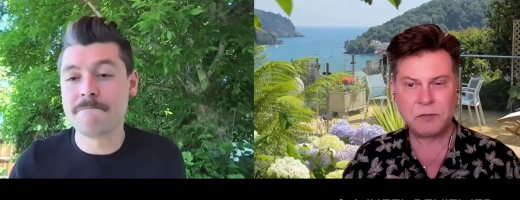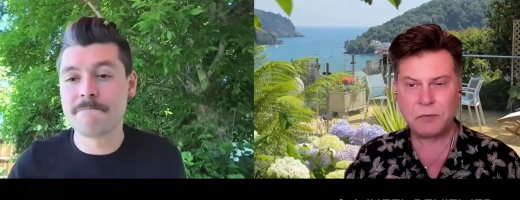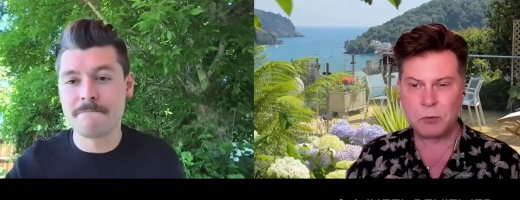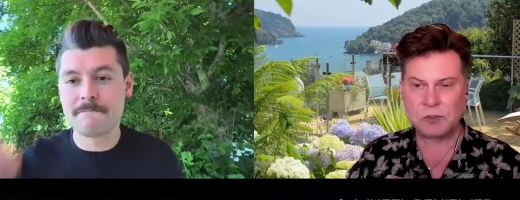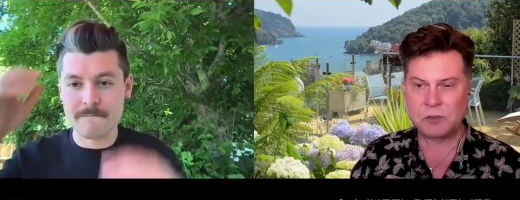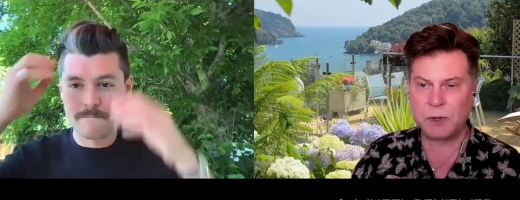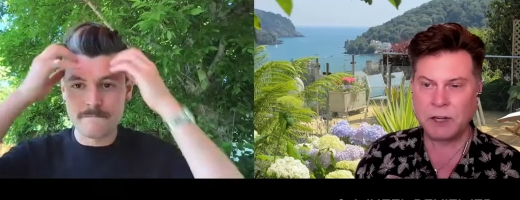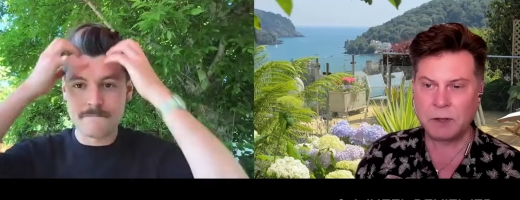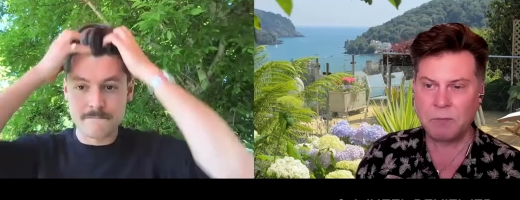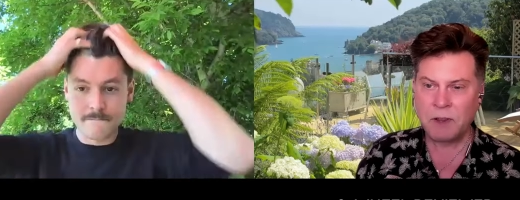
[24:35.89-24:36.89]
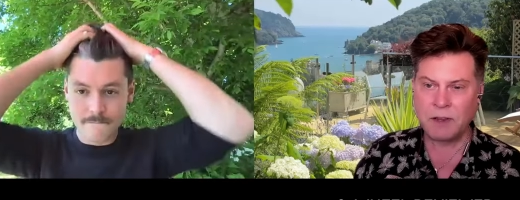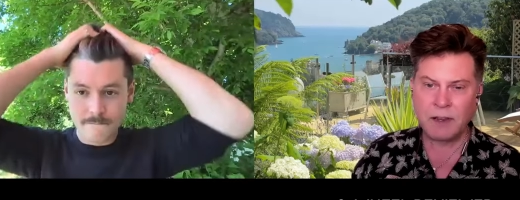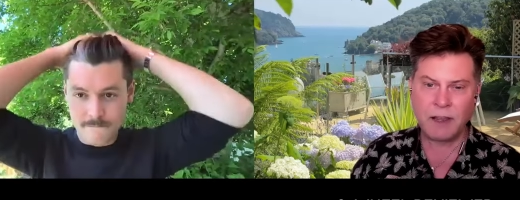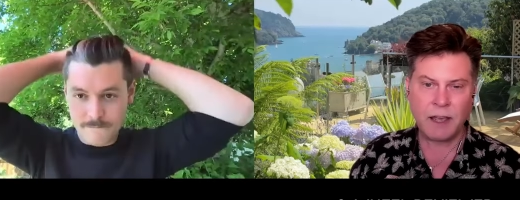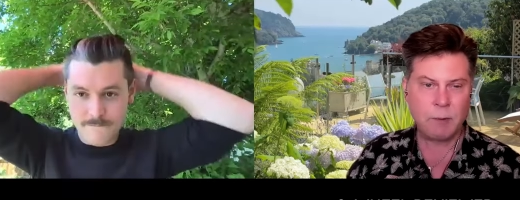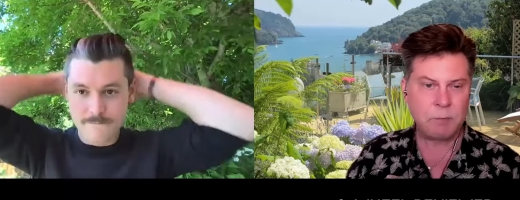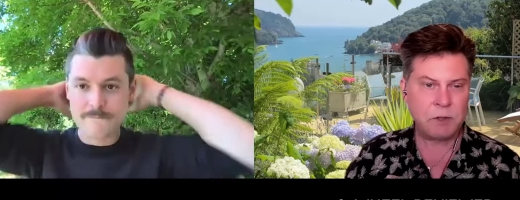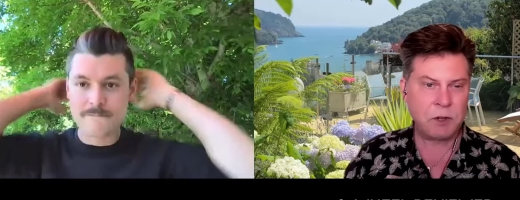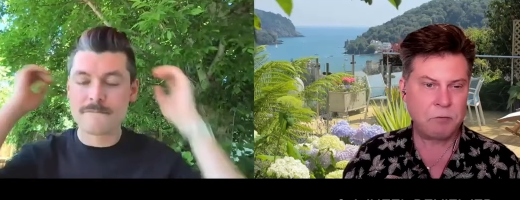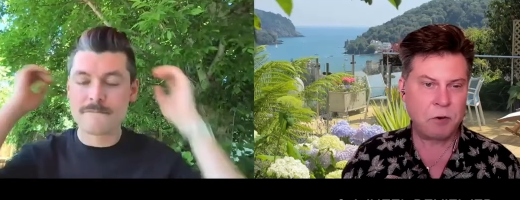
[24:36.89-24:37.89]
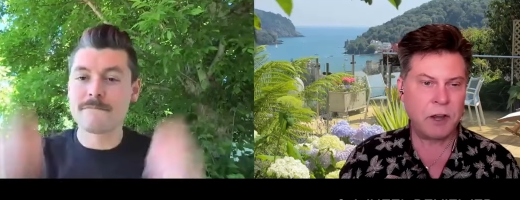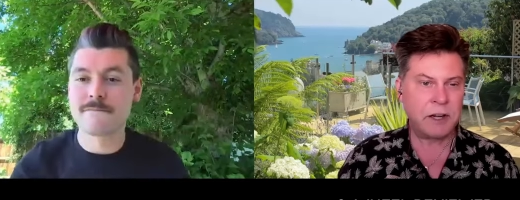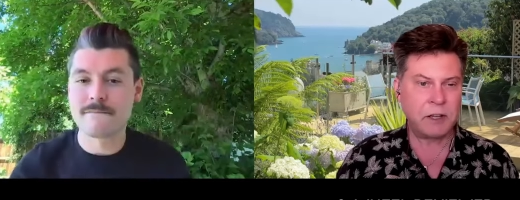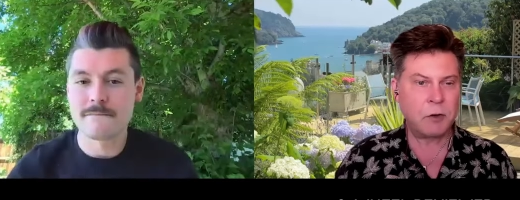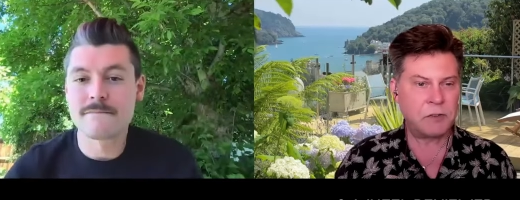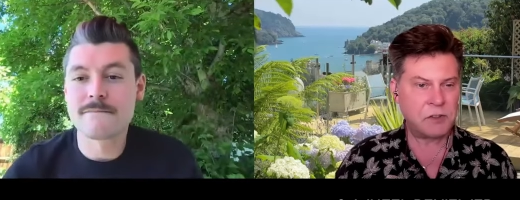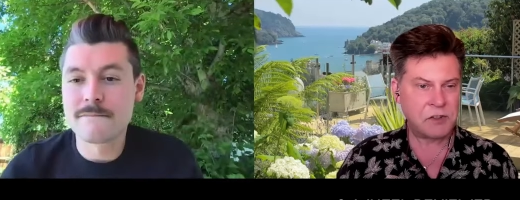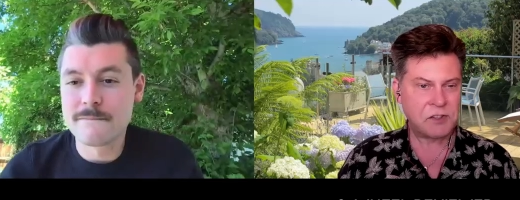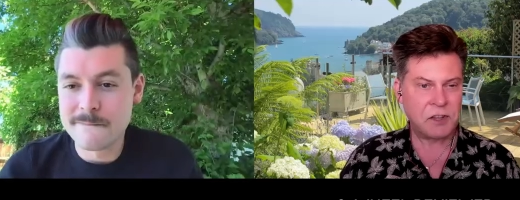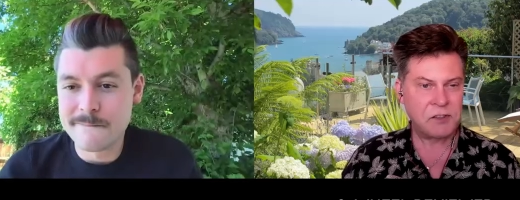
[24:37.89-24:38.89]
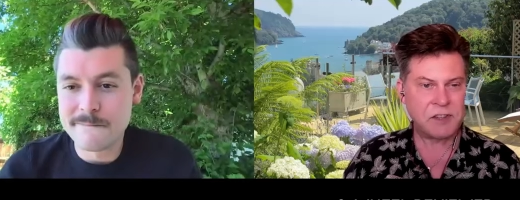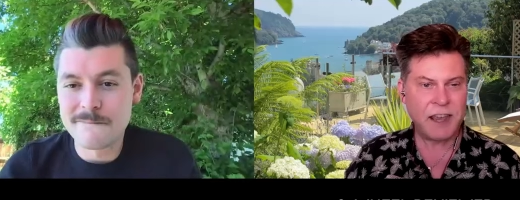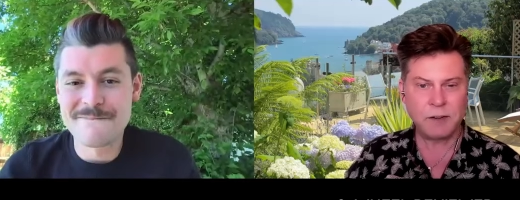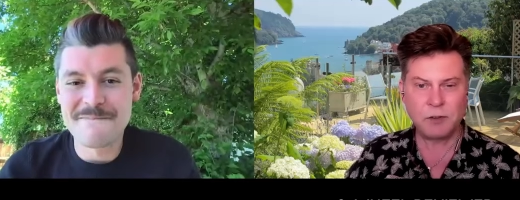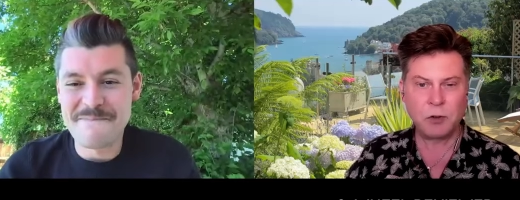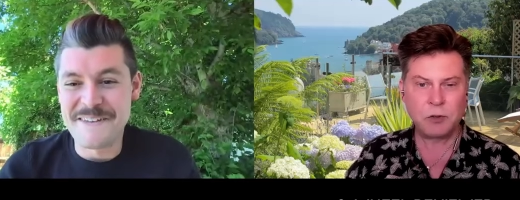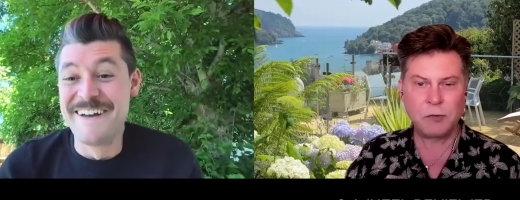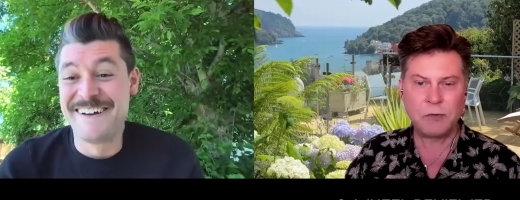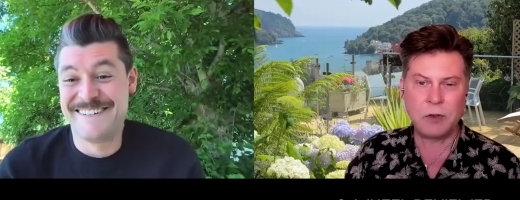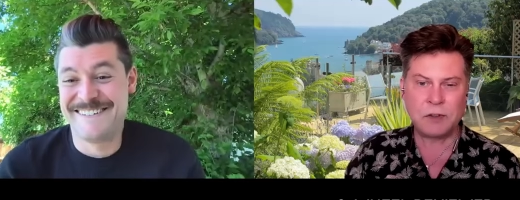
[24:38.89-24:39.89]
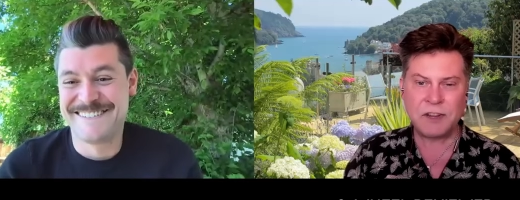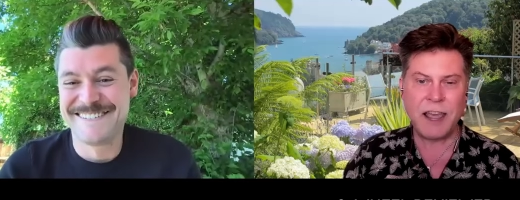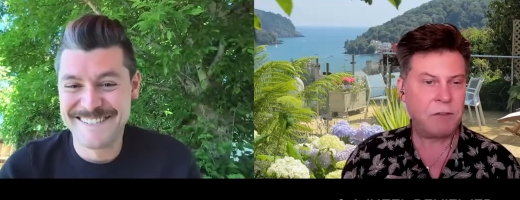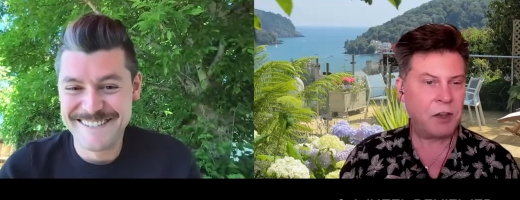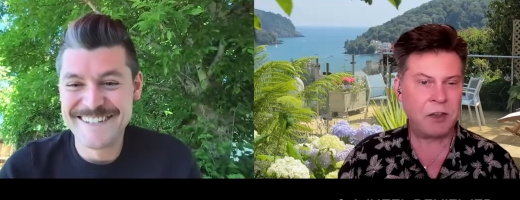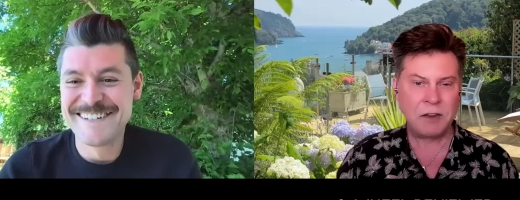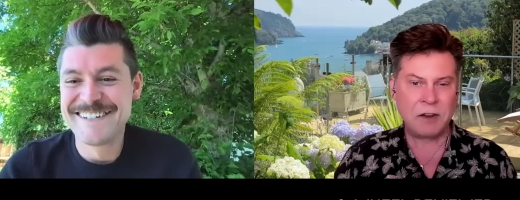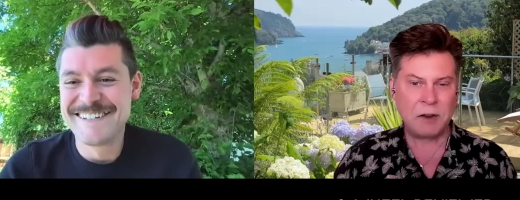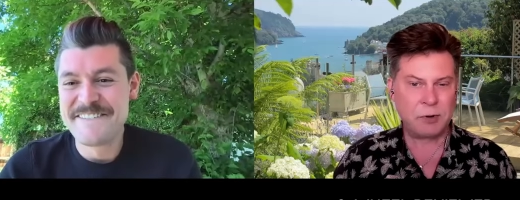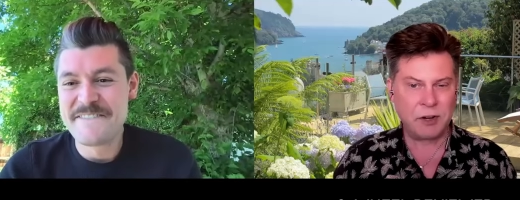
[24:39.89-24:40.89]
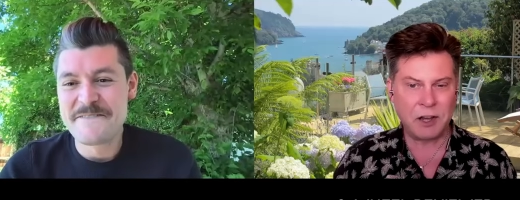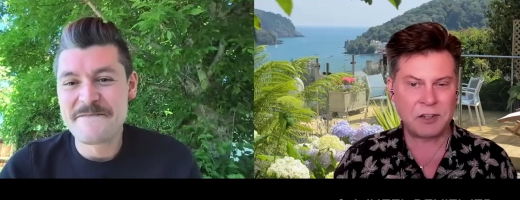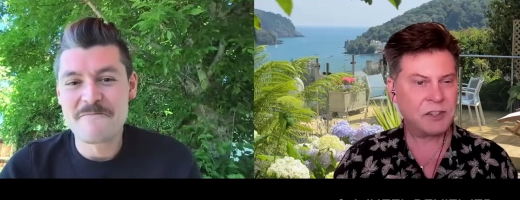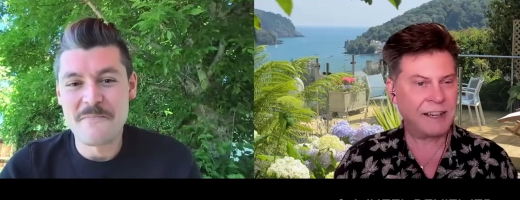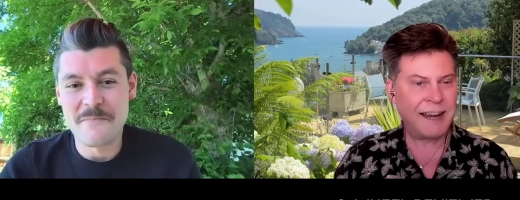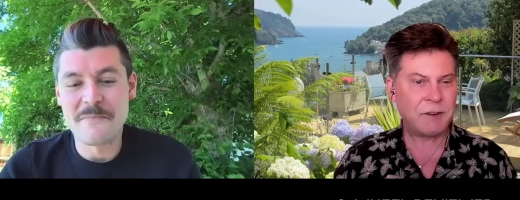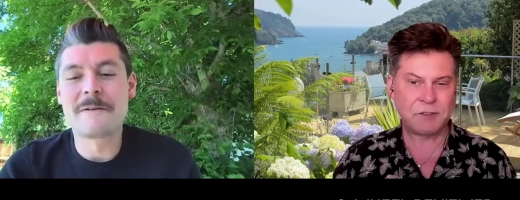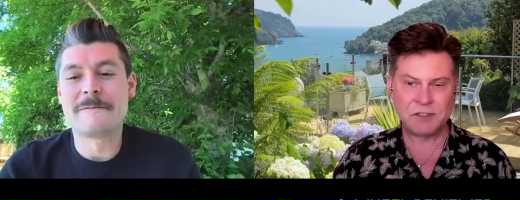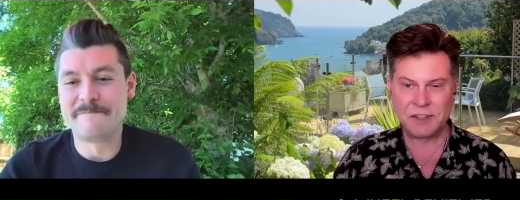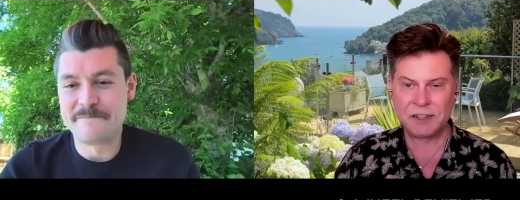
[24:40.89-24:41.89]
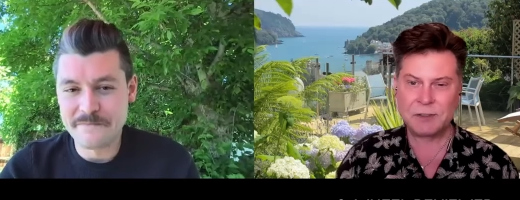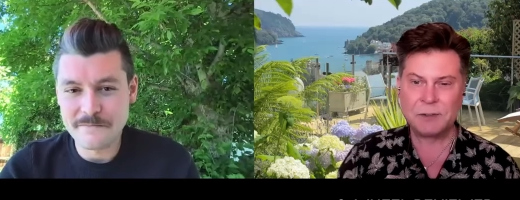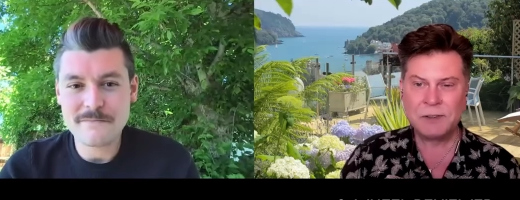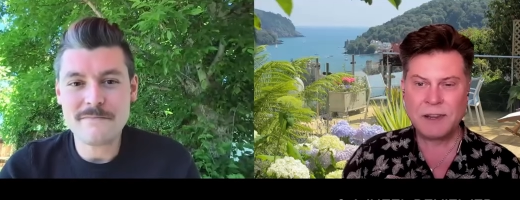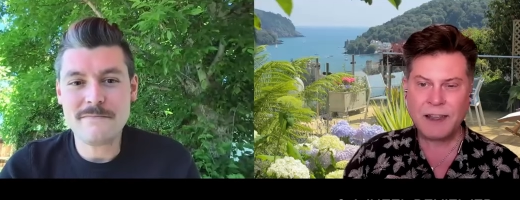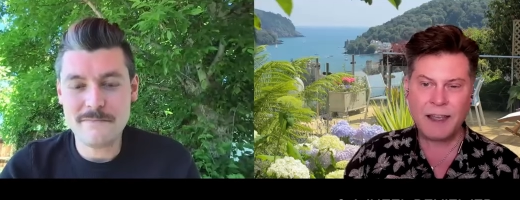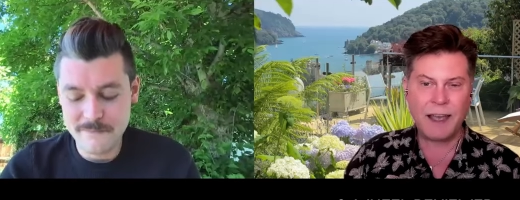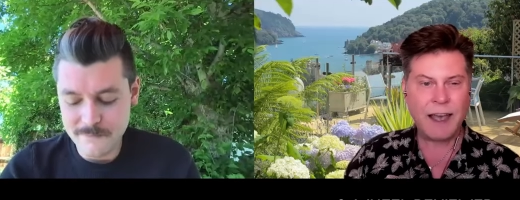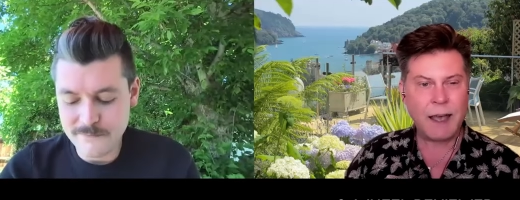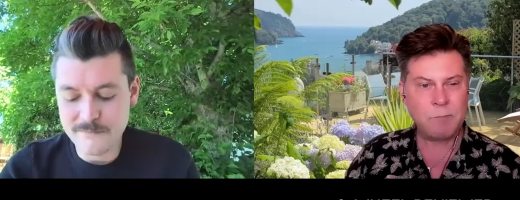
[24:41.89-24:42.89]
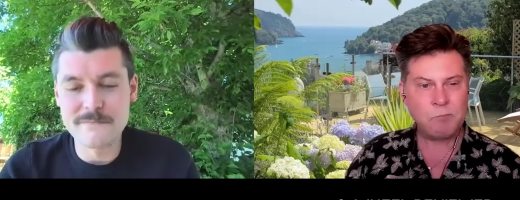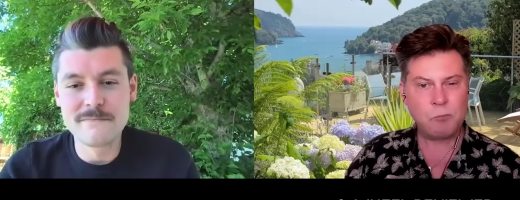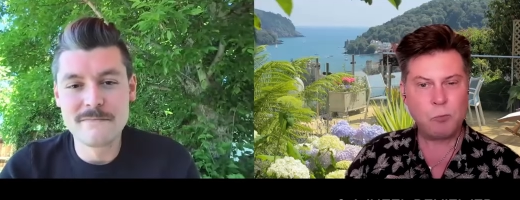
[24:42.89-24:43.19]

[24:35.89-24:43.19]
Speaker 1: full swing um, you're riding off into the sunset on your first ever production electrocycle. Um, mm-hmm.